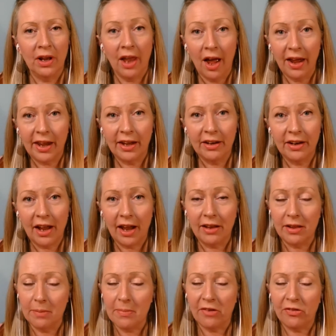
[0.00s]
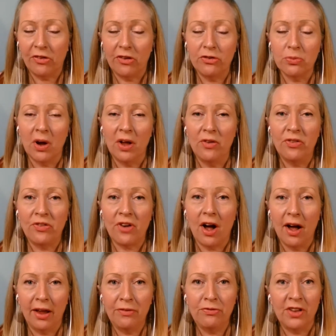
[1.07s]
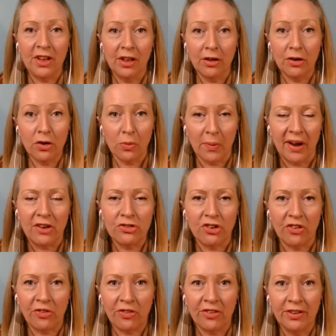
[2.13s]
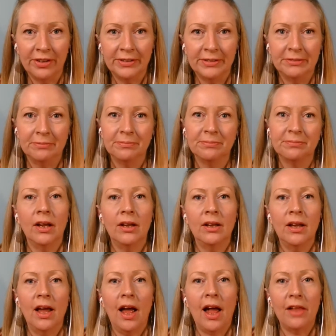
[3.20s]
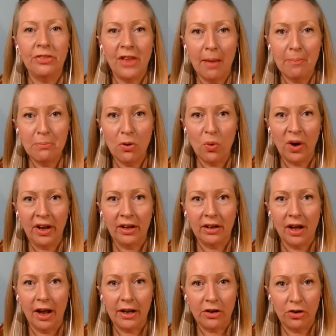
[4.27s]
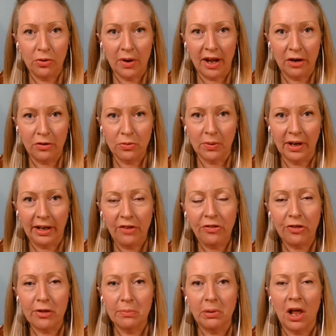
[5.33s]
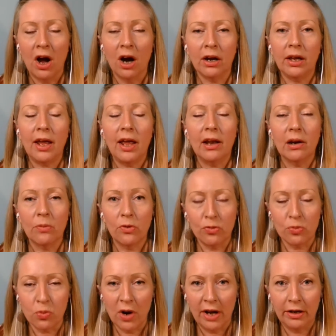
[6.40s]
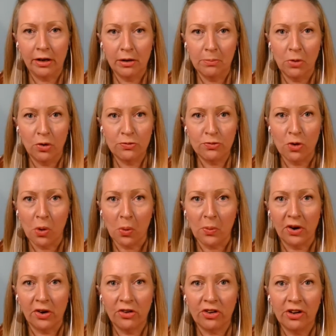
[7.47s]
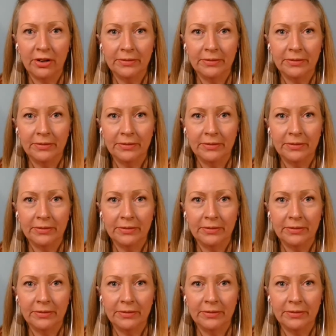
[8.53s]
a lion, and the message was, I feel courageous. At that point, I knew I had released the block and I was ready to move forward.